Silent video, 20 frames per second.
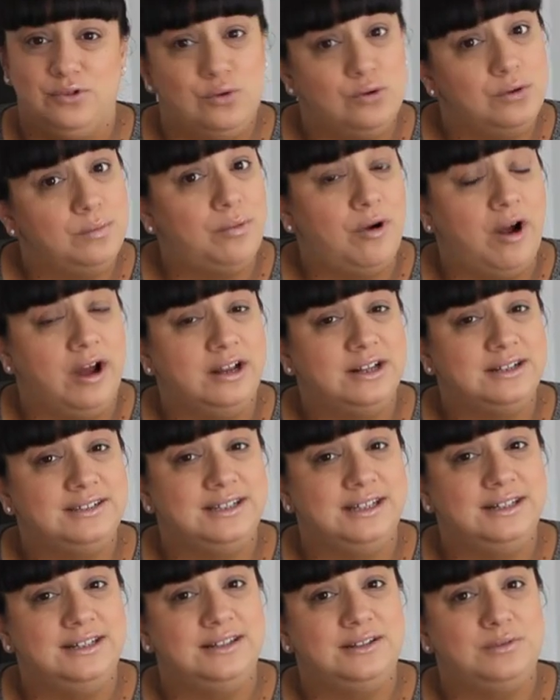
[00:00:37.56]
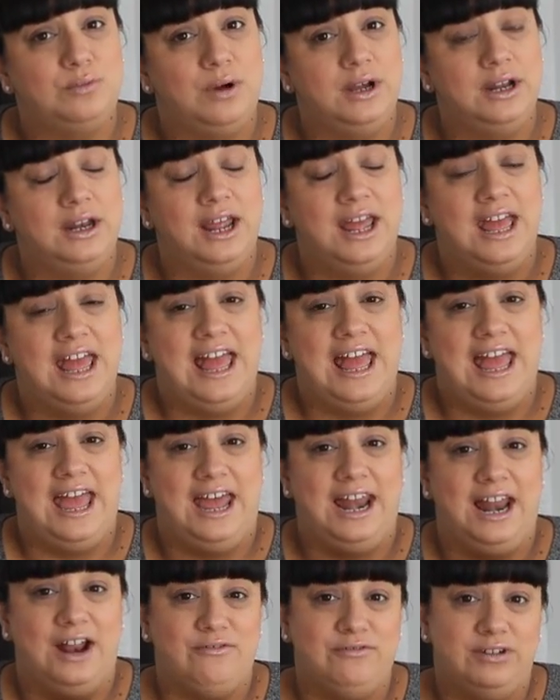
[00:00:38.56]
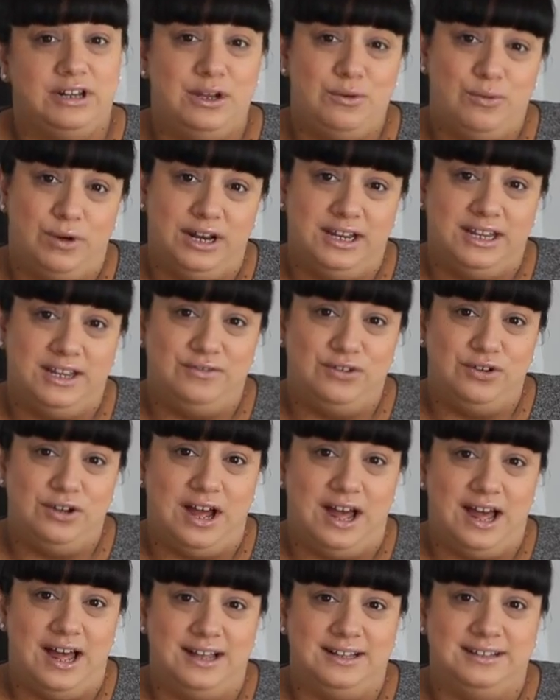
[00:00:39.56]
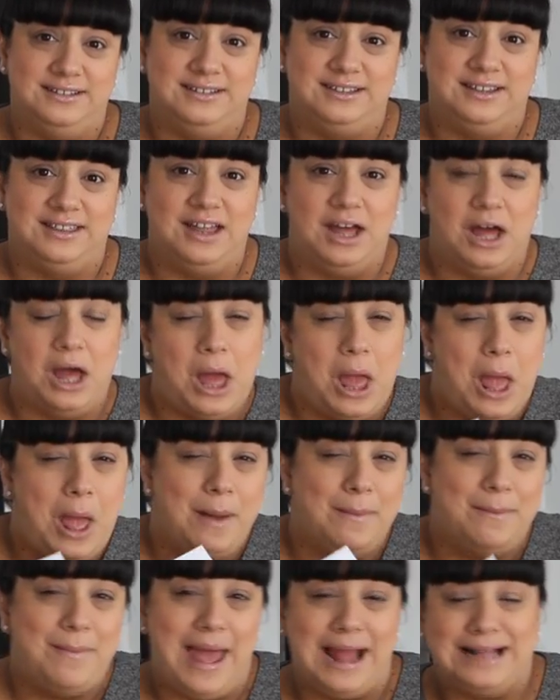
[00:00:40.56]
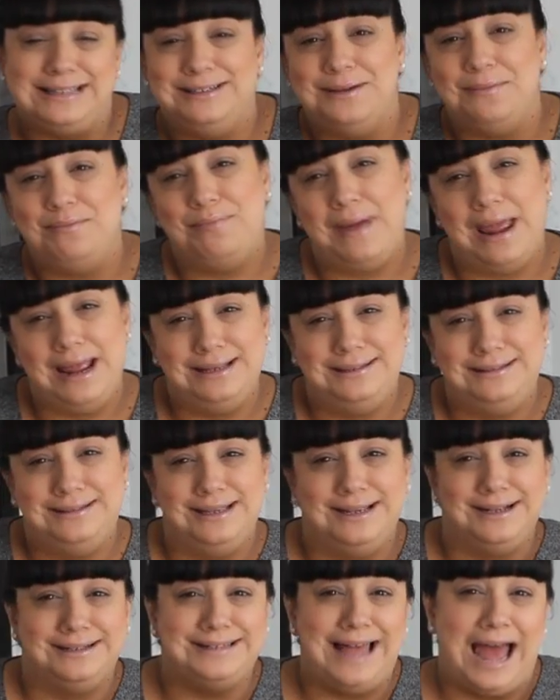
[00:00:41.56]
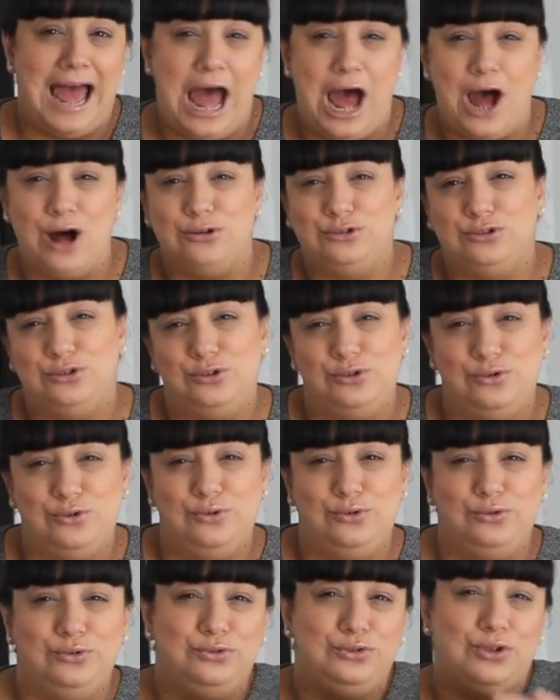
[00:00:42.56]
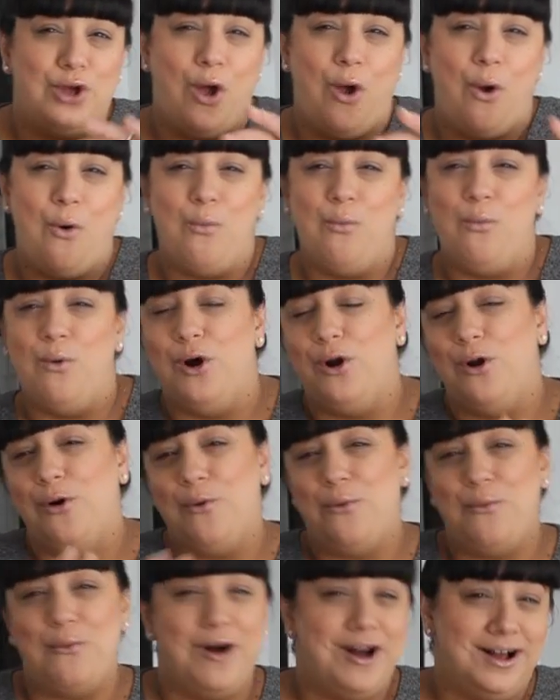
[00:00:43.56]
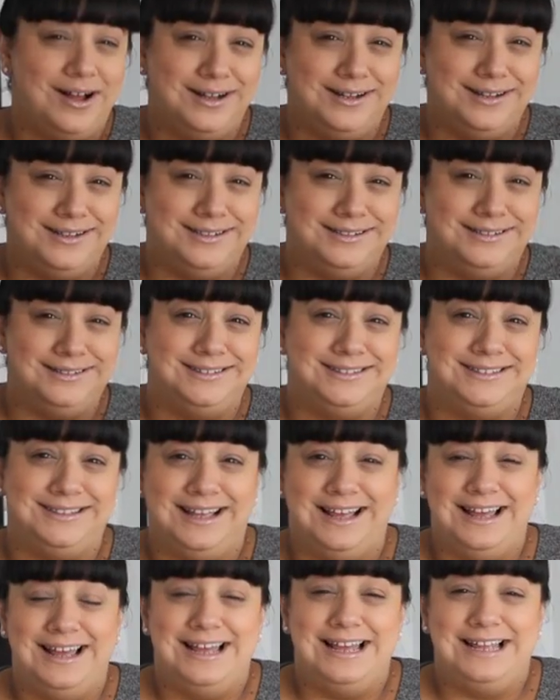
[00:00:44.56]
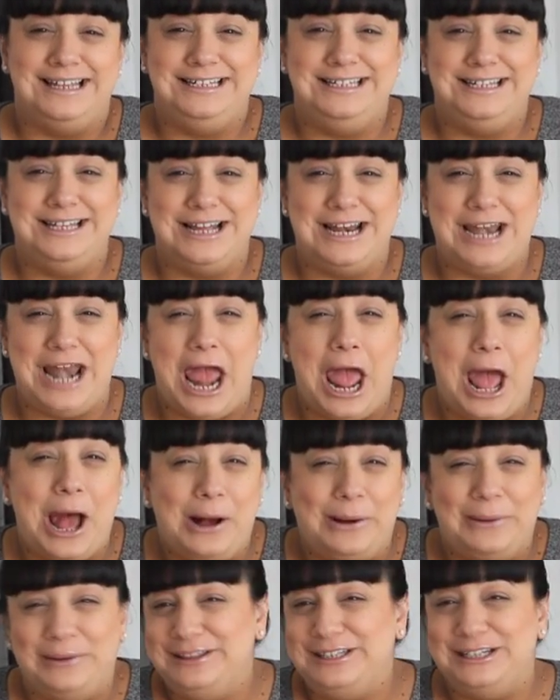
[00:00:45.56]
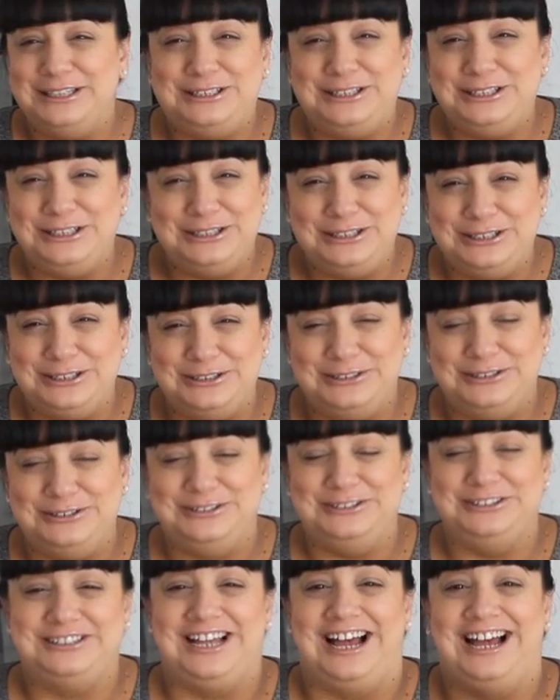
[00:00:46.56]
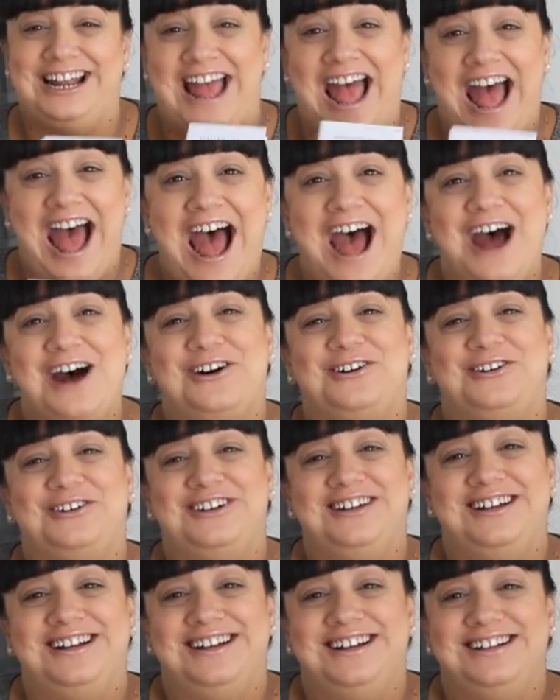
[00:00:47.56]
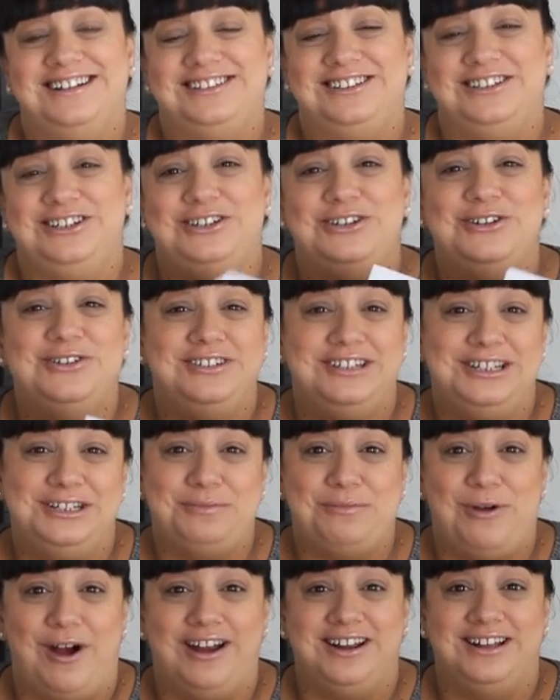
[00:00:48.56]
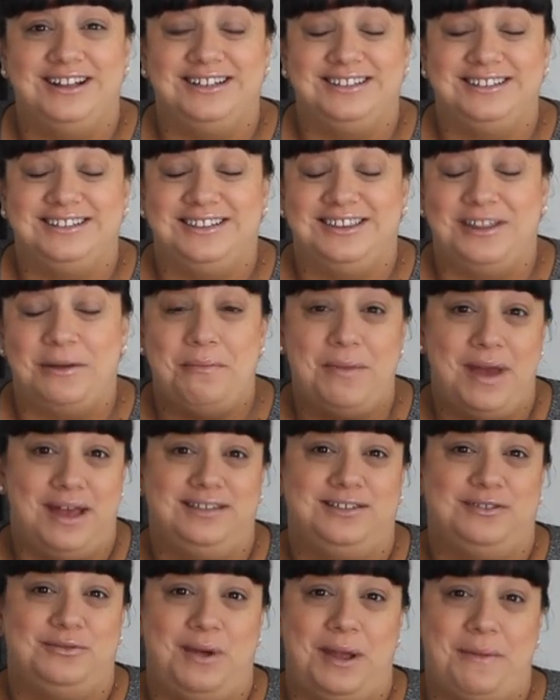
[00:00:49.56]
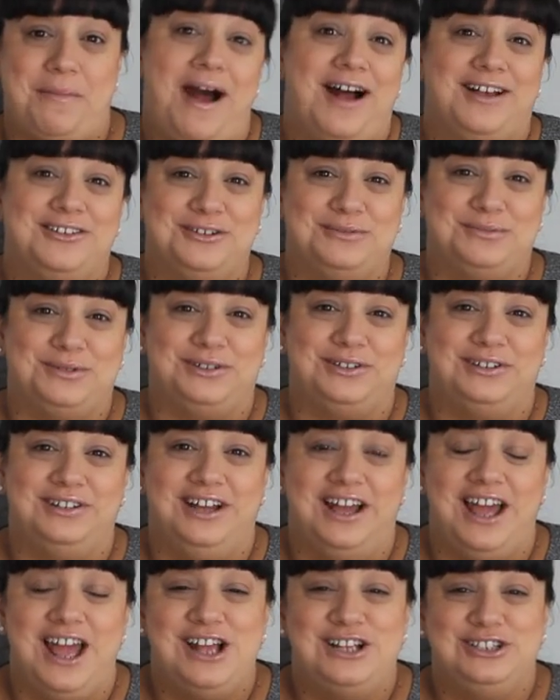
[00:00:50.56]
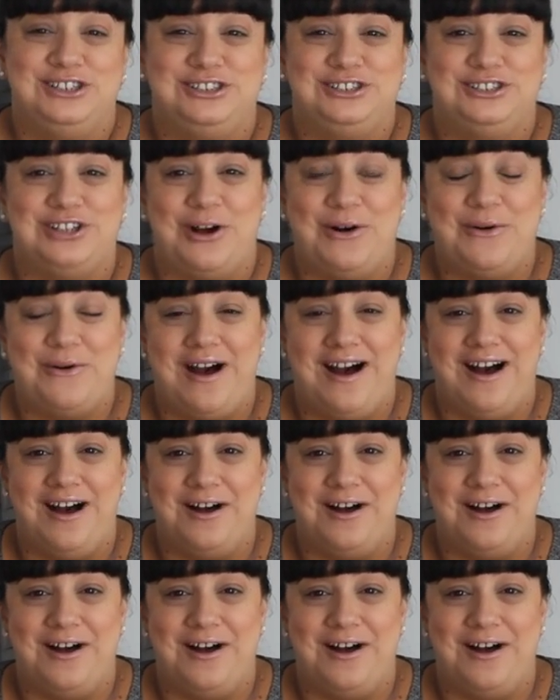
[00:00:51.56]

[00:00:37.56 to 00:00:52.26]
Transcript: cool products in this one, and I really want to give you guys the back to basics, how-tos, 101s, you know, the to-dos on how to use these products the best way possible. So